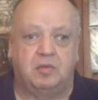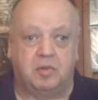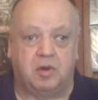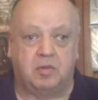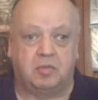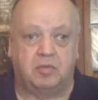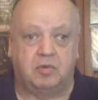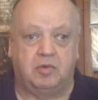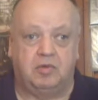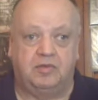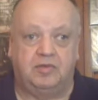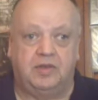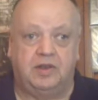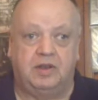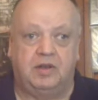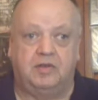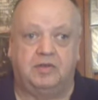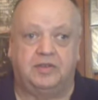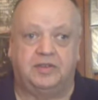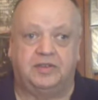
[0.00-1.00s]
Mark Bolan fell
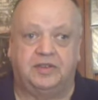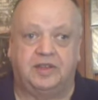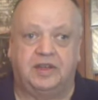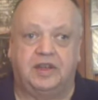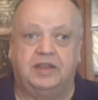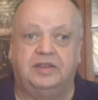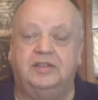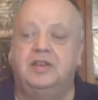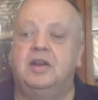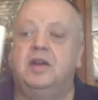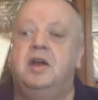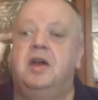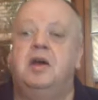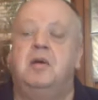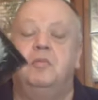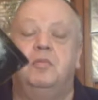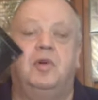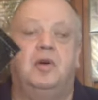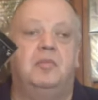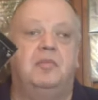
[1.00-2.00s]
off the stage.
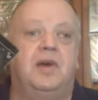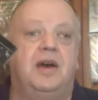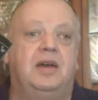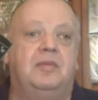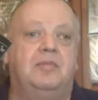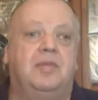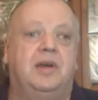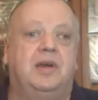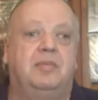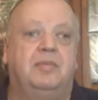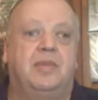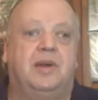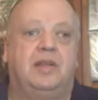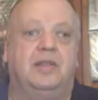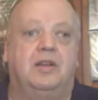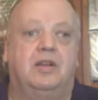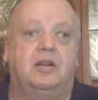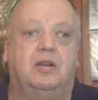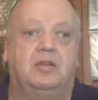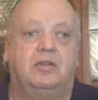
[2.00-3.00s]
But Madman by the
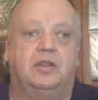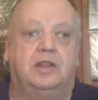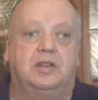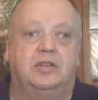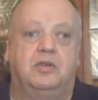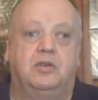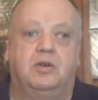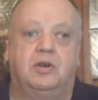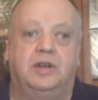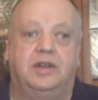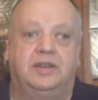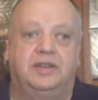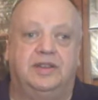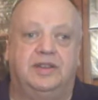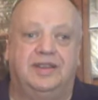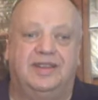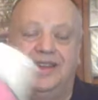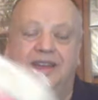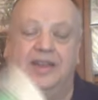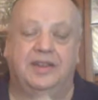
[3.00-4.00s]
Cuddly Toys
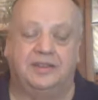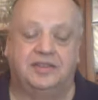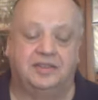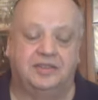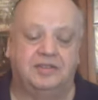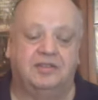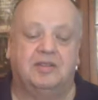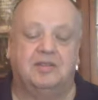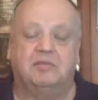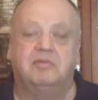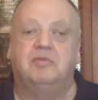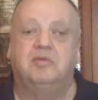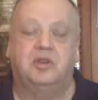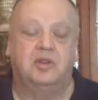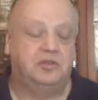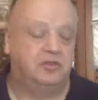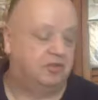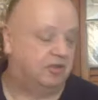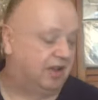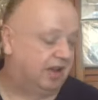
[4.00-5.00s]
is a
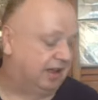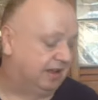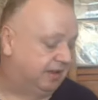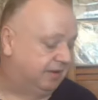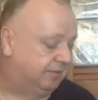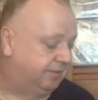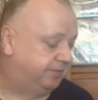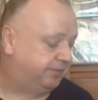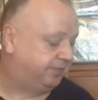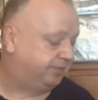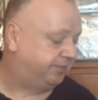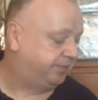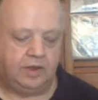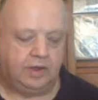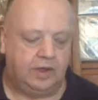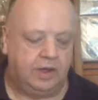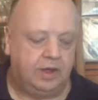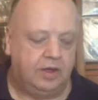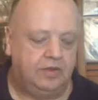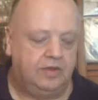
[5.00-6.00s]
good track.
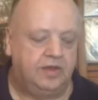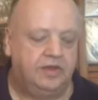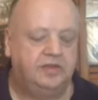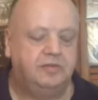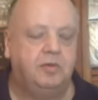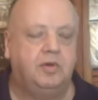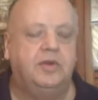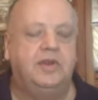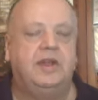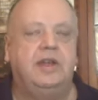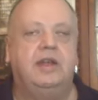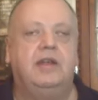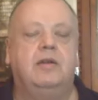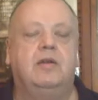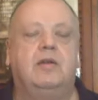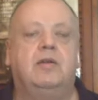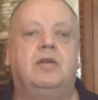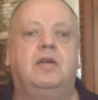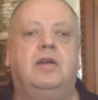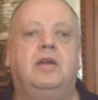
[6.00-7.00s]
This one
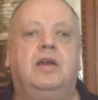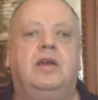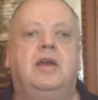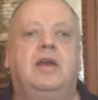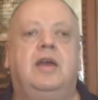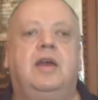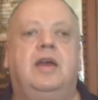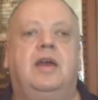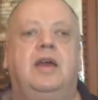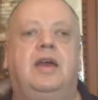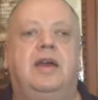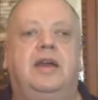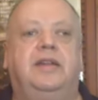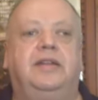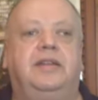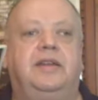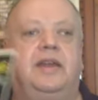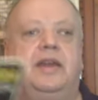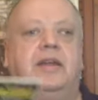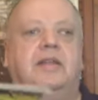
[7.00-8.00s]
here is
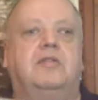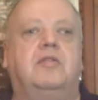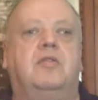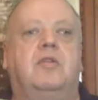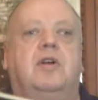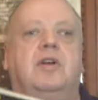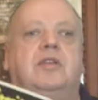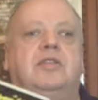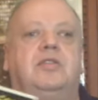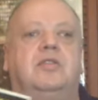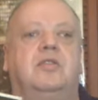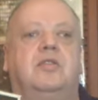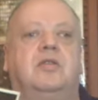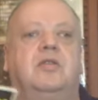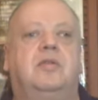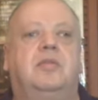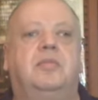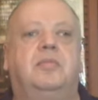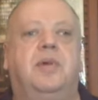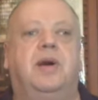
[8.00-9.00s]
Gatecrasher
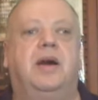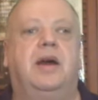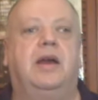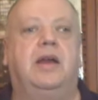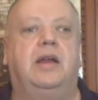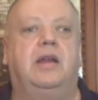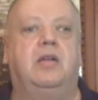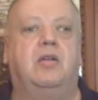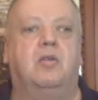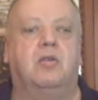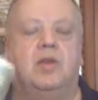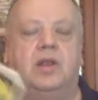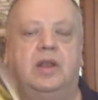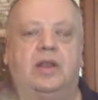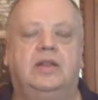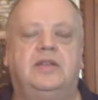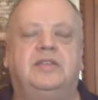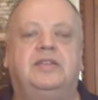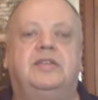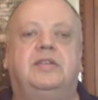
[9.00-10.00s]
by
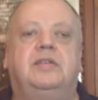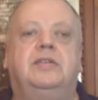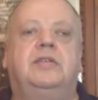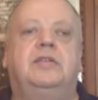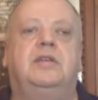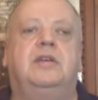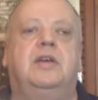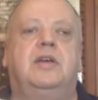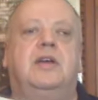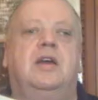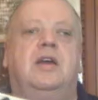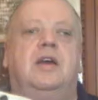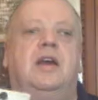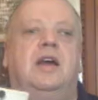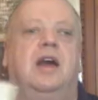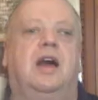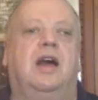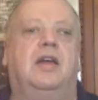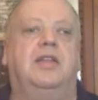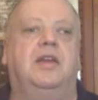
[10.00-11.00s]
Gorillaz,
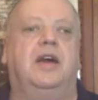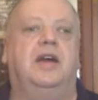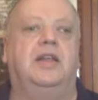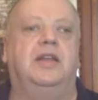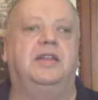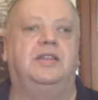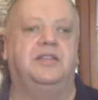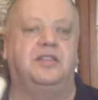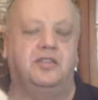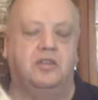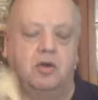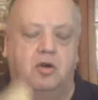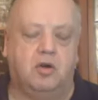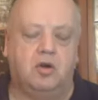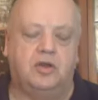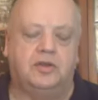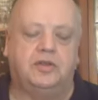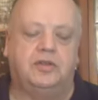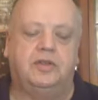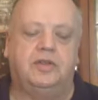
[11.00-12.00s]
and that is
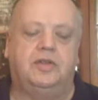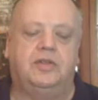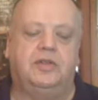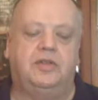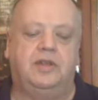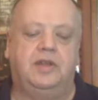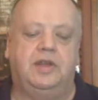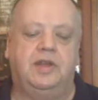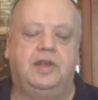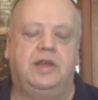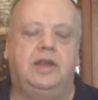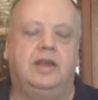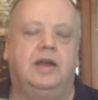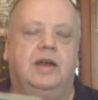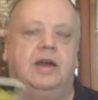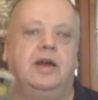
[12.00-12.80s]
not the